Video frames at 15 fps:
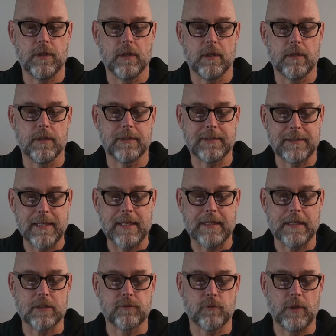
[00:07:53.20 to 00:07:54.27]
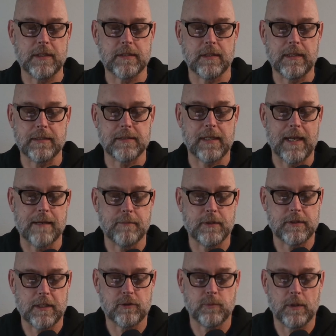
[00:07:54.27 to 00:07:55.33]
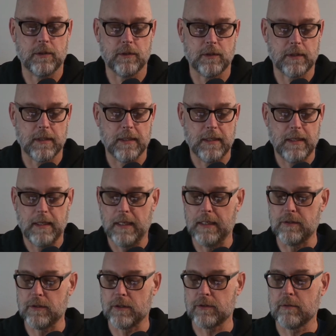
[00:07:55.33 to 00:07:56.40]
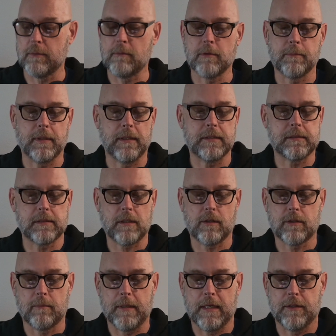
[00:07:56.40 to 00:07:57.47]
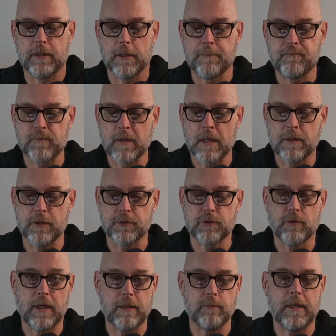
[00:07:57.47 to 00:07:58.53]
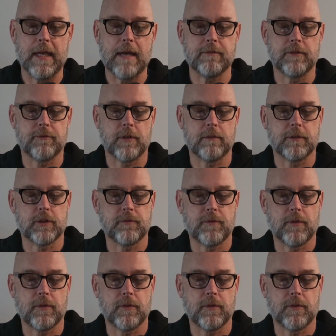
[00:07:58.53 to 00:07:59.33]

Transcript: the, the settings for each of these cameras as we look in just a moment, but let's talk about the, the screen we have in front of us